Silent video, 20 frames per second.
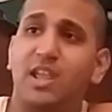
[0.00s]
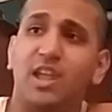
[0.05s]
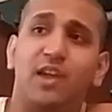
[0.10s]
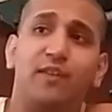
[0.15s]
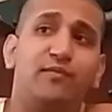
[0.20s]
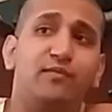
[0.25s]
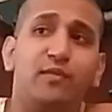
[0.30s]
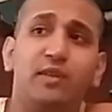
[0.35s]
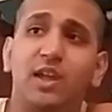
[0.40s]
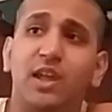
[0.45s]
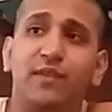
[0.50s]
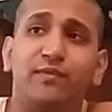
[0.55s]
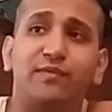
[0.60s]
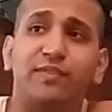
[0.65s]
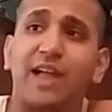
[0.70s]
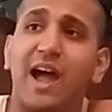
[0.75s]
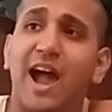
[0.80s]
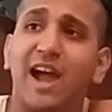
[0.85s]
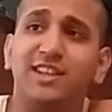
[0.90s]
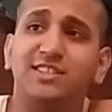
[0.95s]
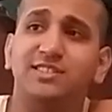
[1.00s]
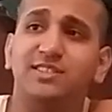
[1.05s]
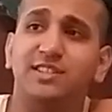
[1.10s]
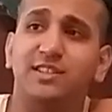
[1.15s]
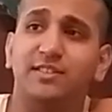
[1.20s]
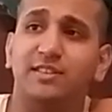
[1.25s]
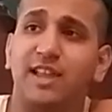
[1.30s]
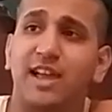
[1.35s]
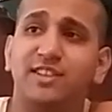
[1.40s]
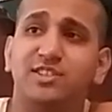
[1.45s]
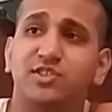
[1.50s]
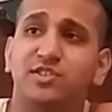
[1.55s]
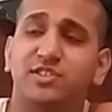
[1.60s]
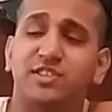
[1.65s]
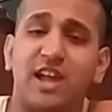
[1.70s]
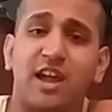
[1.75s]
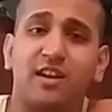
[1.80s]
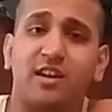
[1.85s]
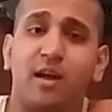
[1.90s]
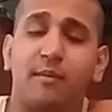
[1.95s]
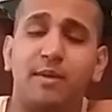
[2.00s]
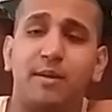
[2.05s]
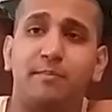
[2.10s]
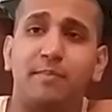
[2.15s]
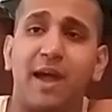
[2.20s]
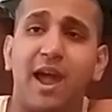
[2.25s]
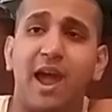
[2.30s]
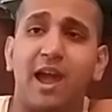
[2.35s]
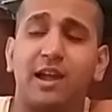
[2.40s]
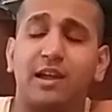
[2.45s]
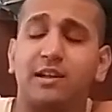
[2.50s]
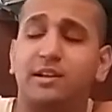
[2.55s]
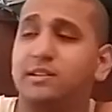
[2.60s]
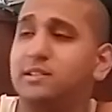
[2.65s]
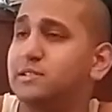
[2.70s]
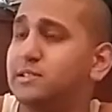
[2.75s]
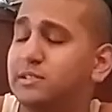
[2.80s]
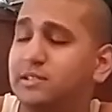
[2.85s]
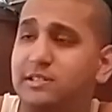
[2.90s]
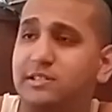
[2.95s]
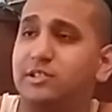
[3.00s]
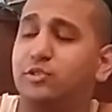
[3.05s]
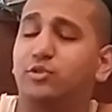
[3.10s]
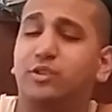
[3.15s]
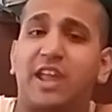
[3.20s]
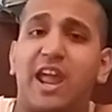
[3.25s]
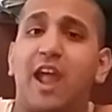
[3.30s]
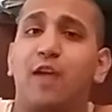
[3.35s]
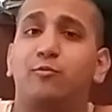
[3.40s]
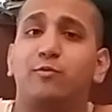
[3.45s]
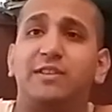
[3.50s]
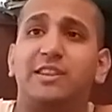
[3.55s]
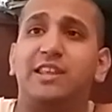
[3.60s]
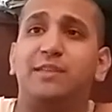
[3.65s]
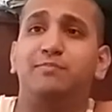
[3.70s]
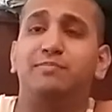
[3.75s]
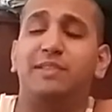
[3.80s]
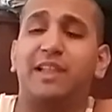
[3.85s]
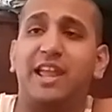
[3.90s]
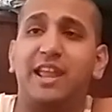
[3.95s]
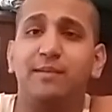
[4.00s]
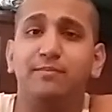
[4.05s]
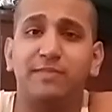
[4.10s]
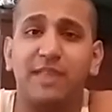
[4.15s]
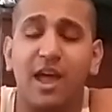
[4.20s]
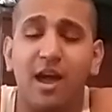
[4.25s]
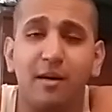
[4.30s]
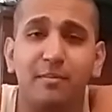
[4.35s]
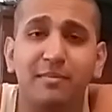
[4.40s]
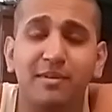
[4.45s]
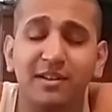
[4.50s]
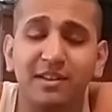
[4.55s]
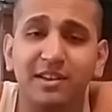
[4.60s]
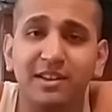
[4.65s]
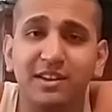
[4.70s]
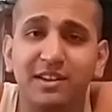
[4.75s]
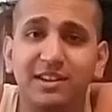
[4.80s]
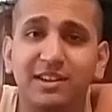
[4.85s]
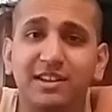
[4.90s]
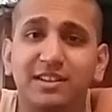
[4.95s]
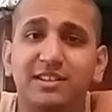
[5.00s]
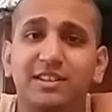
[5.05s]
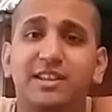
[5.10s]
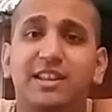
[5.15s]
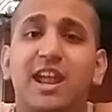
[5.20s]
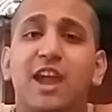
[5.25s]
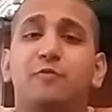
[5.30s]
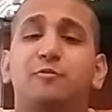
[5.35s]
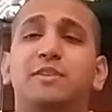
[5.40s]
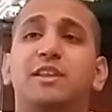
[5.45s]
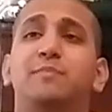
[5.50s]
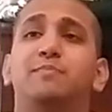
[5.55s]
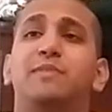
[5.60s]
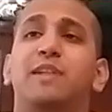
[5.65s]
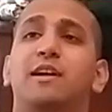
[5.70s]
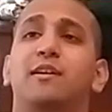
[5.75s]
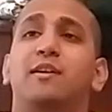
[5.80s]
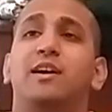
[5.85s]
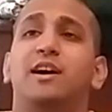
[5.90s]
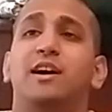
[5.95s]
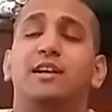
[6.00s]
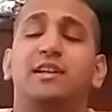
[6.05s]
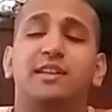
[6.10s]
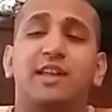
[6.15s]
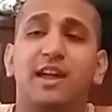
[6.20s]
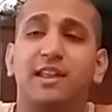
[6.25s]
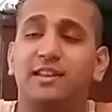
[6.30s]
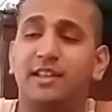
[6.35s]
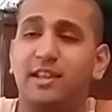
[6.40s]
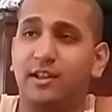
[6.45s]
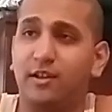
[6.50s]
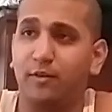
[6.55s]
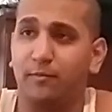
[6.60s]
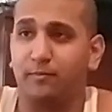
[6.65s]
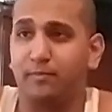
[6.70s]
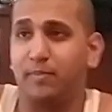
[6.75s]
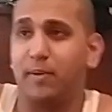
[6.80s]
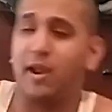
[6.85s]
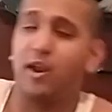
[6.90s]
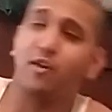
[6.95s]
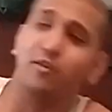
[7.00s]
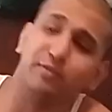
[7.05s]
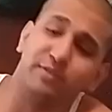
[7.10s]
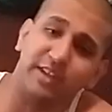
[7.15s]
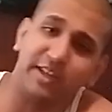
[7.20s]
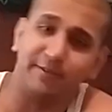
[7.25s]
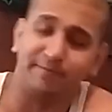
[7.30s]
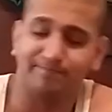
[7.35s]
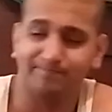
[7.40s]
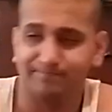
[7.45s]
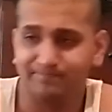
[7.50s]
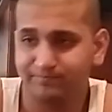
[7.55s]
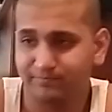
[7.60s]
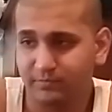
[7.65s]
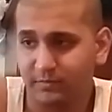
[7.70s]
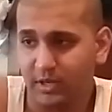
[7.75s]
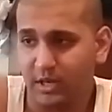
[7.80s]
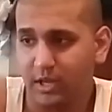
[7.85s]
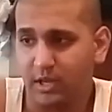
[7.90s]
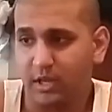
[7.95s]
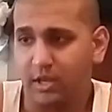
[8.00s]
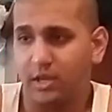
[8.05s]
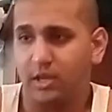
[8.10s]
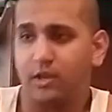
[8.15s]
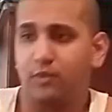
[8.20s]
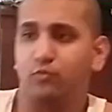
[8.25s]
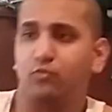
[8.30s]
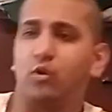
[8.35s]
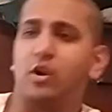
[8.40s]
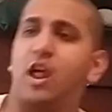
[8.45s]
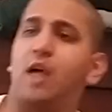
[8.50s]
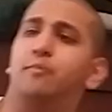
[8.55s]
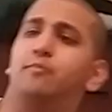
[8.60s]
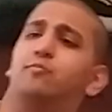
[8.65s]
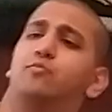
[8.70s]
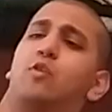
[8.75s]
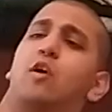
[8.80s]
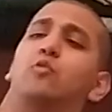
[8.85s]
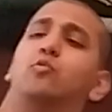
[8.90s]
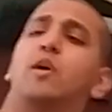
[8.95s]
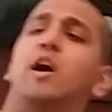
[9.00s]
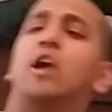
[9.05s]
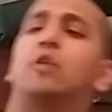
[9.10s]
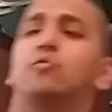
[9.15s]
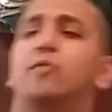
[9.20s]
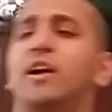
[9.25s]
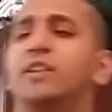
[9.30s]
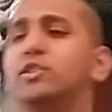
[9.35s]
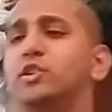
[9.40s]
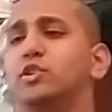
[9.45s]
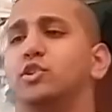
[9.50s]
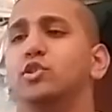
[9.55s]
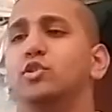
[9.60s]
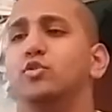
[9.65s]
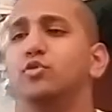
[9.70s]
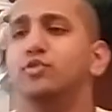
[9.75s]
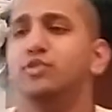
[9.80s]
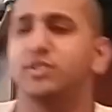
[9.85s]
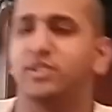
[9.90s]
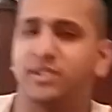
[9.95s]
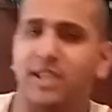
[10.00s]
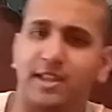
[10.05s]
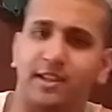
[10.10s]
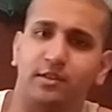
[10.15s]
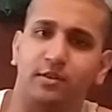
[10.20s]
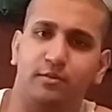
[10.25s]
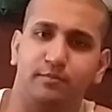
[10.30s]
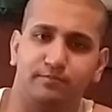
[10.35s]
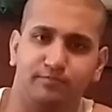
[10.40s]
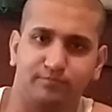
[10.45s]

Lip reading: if Lesnar's not coming back, you can't really blame them, you can't really, again, like, apparently, while I read the news, like,